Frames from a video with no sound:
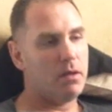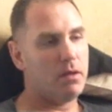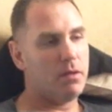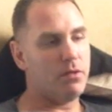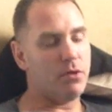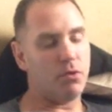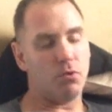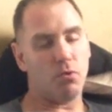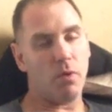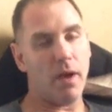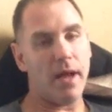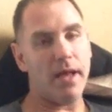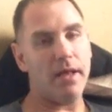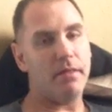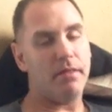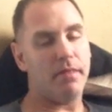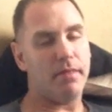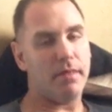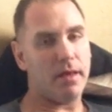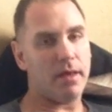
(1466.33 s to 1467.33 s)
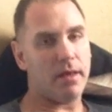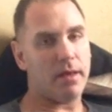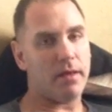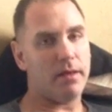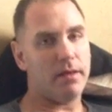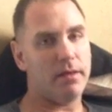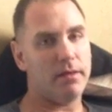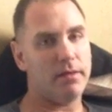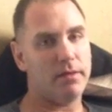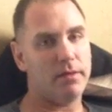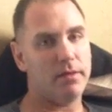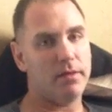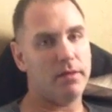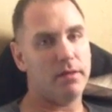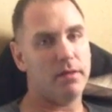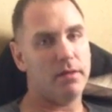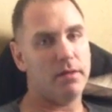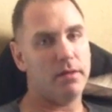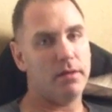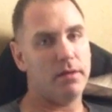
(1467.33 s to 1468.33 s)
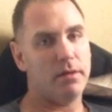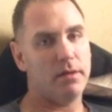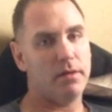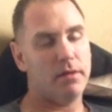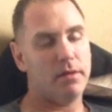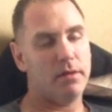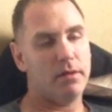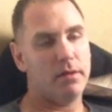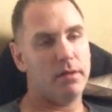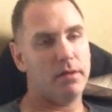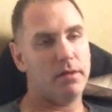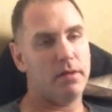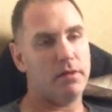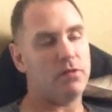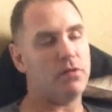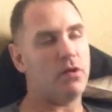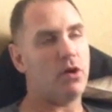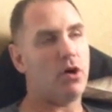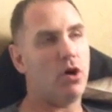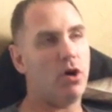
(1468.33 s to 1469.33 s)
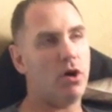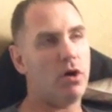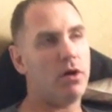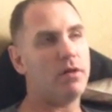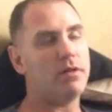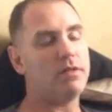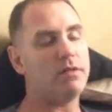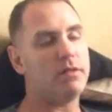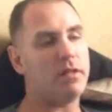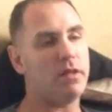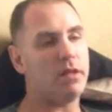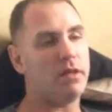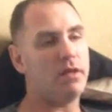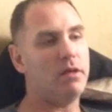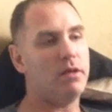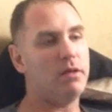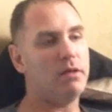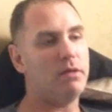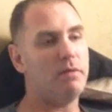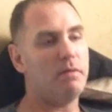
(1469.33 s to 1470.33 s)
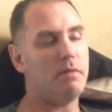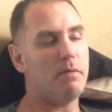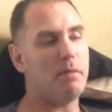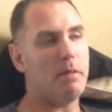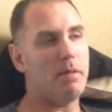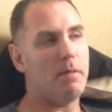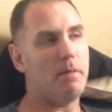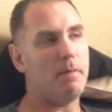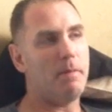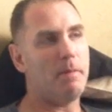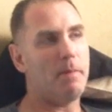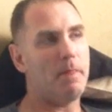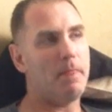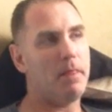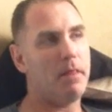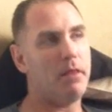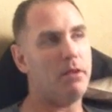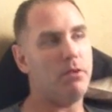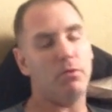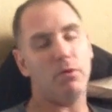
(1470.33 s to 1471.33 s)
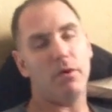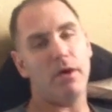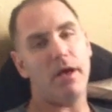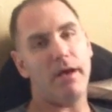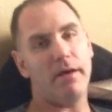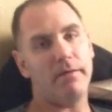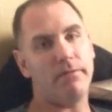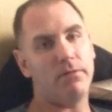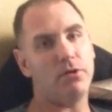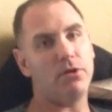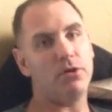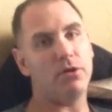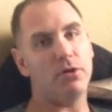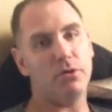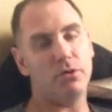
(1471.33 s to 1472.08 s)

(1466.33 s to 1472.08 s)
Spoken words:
the right thing is the hardest thing you will ever do.